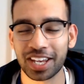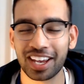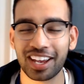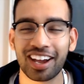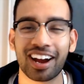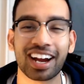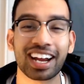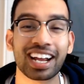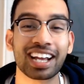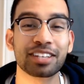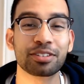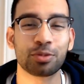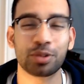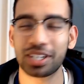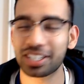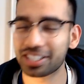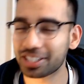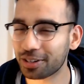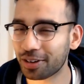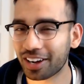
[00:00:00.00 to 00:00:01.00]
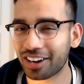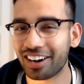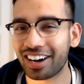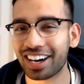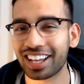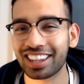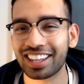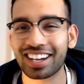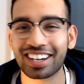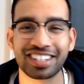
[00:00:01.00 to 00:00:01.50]
Alright guys, what is going on?
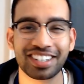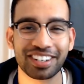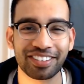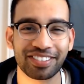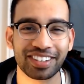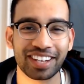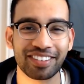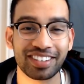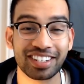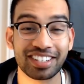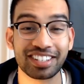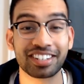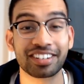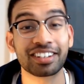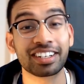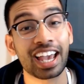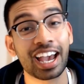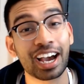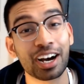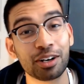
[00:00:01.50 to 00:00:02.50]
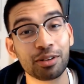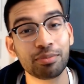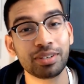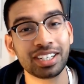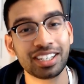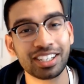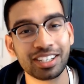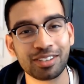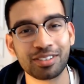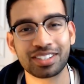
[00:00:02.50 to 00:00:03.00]
Lux here from TheMD Journey, helping
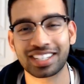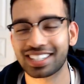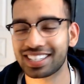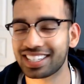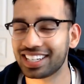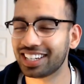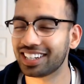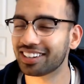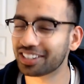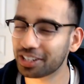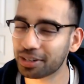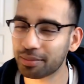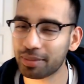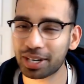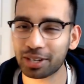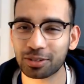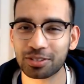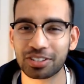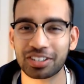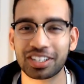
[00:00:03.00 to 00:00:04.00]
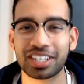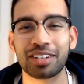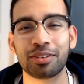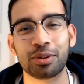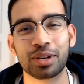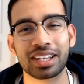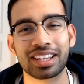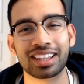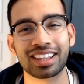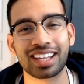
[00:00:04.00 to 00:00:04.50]
you succeed on your medical journey
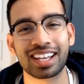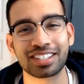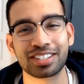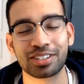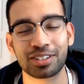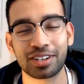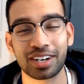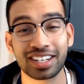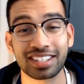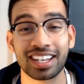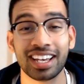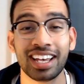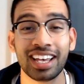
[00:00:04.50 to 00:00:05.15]
with less stress.